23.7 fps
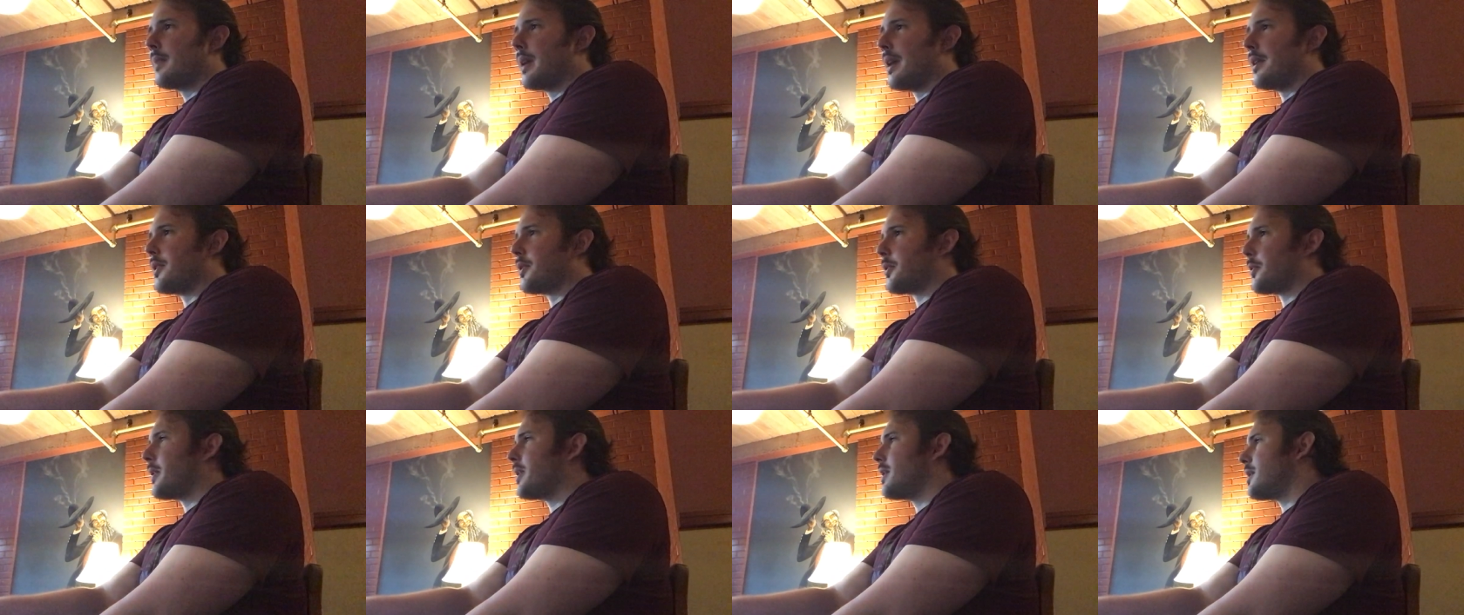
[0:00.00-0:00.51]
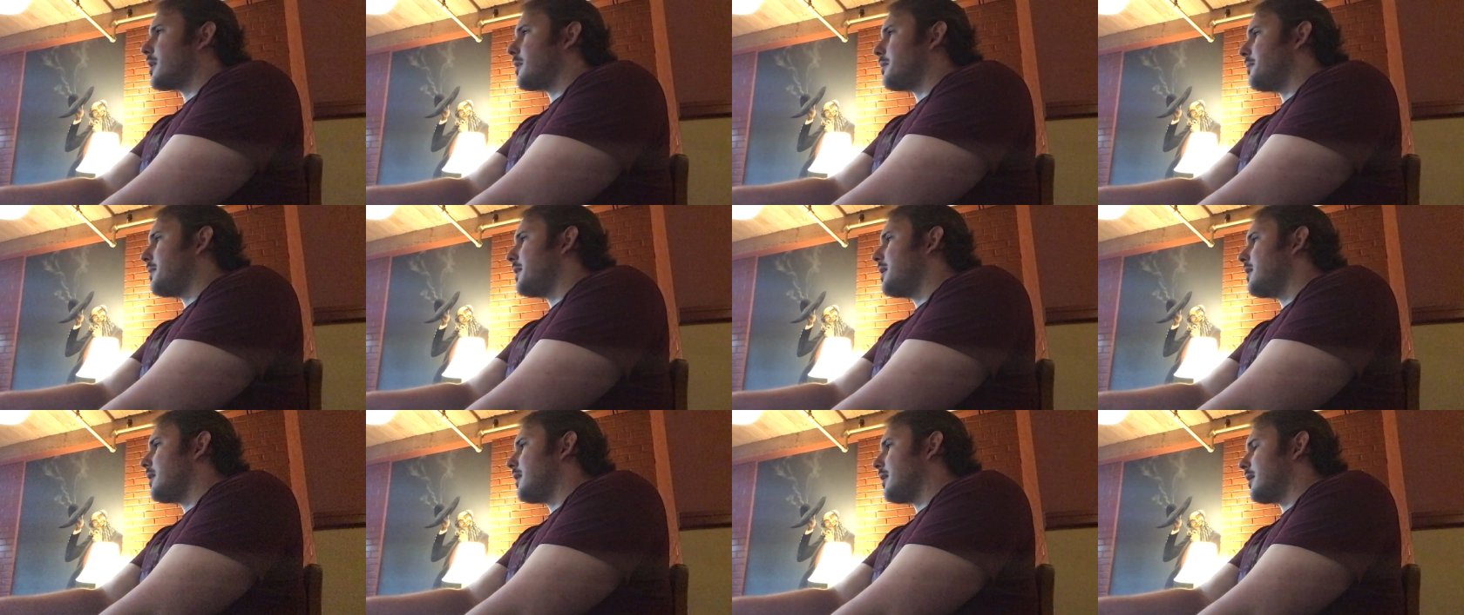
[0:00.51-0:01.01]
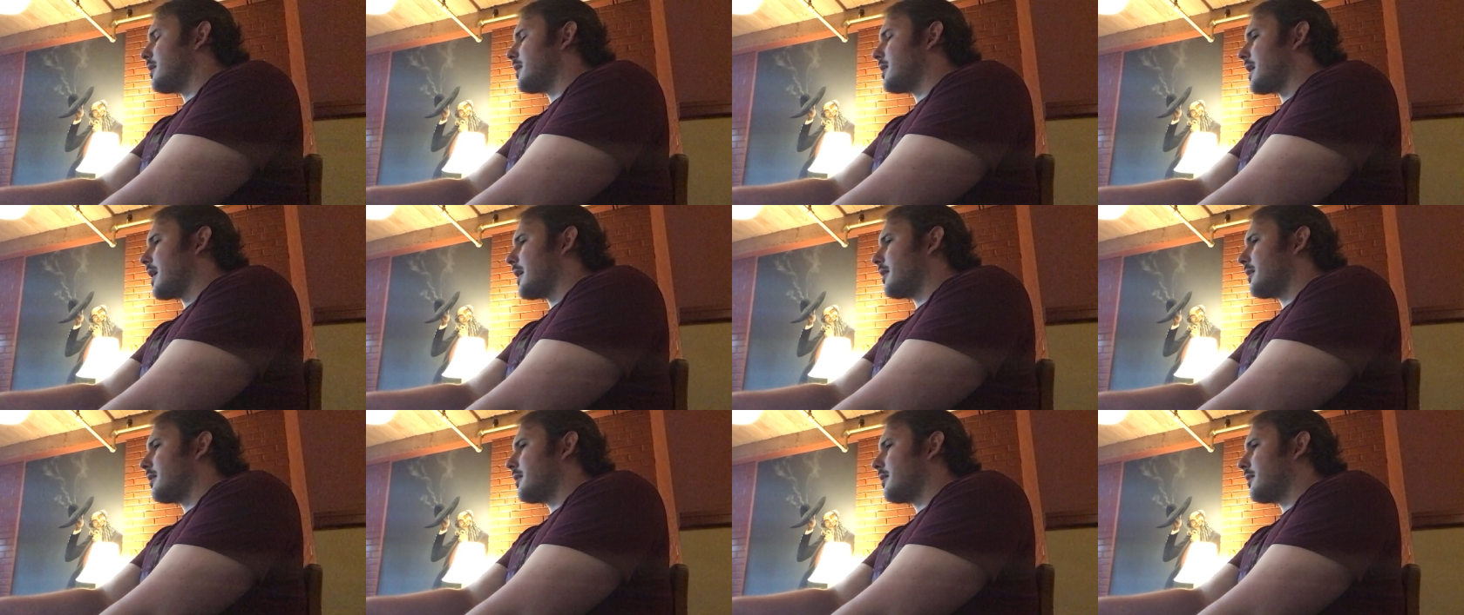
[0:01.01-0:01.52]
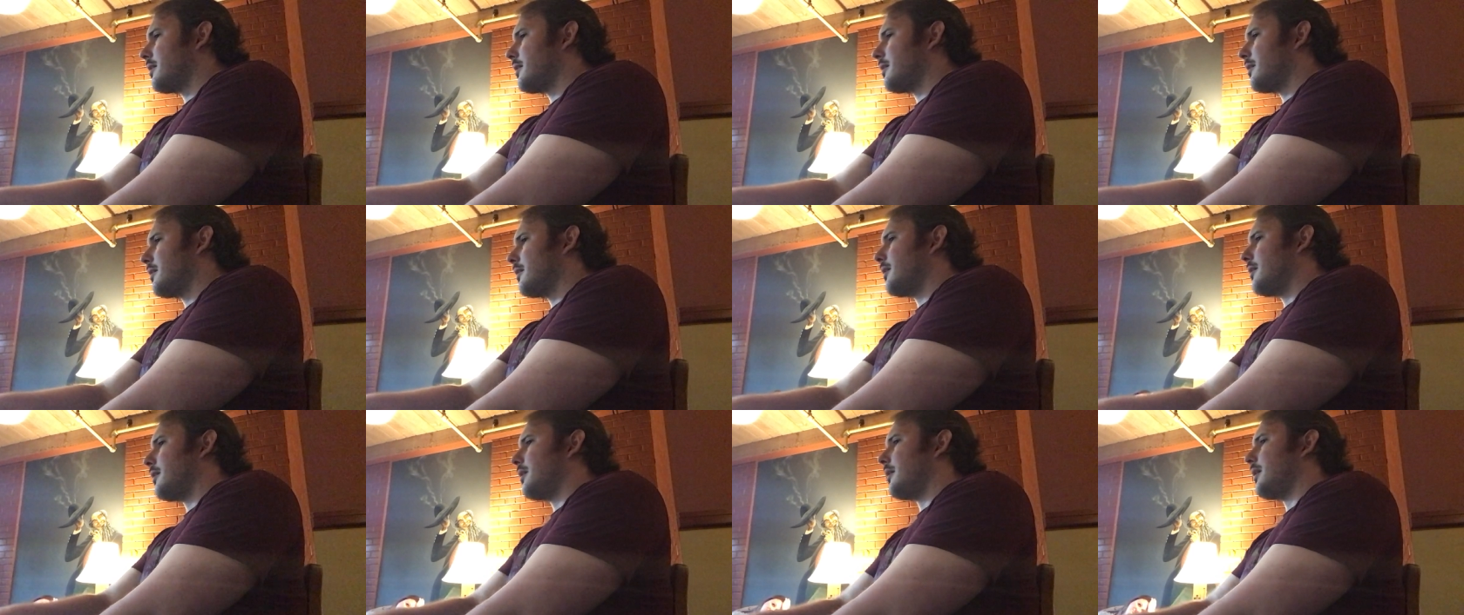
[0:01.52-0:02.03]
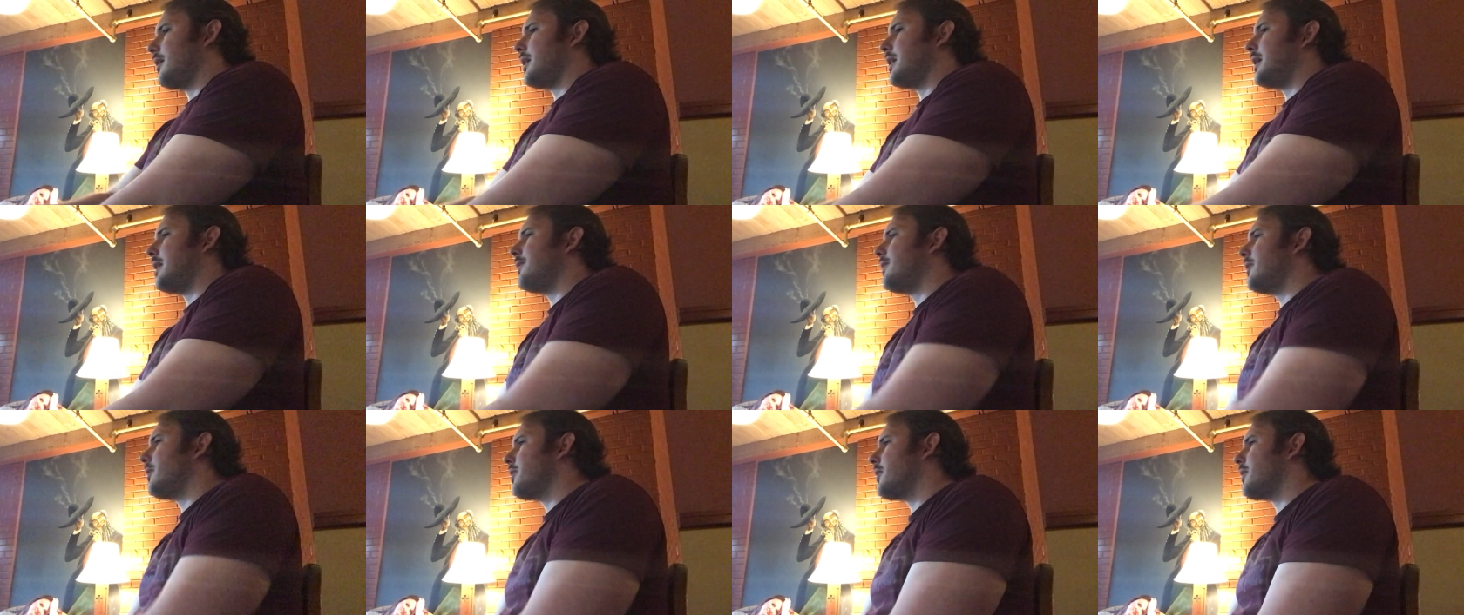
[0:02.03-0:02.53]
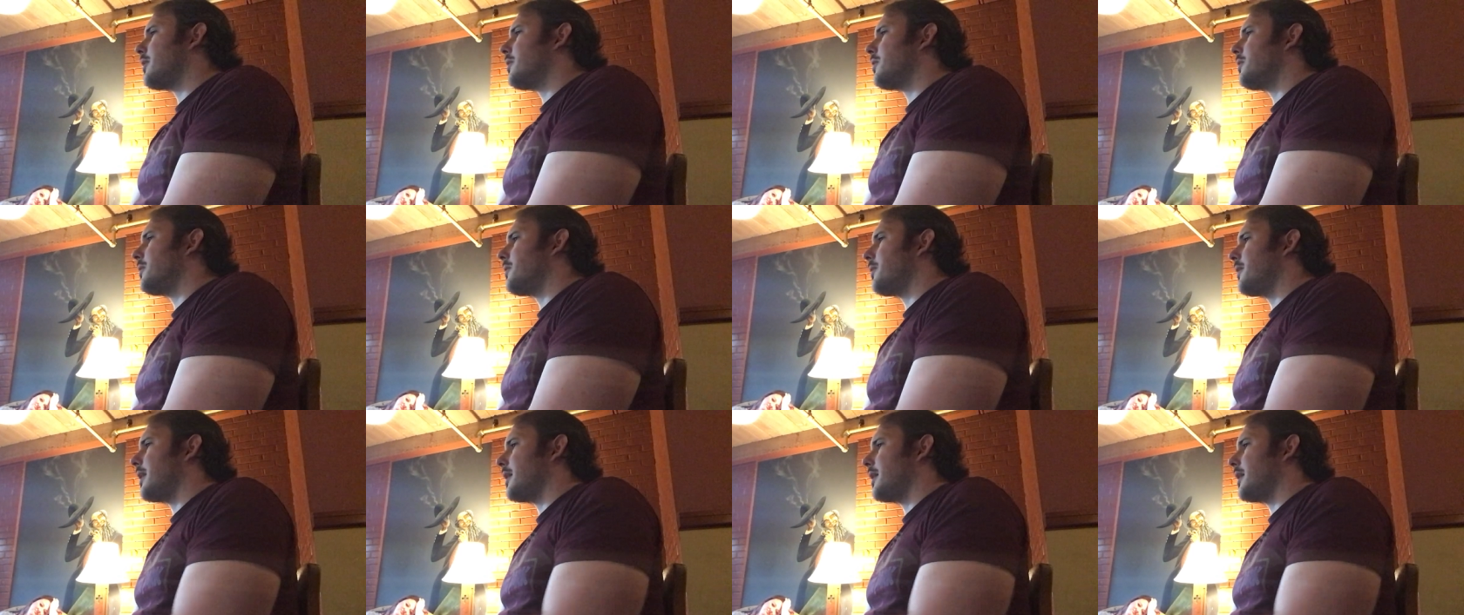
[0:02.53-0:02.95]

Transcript: And the mm-hmm. reason being is that even though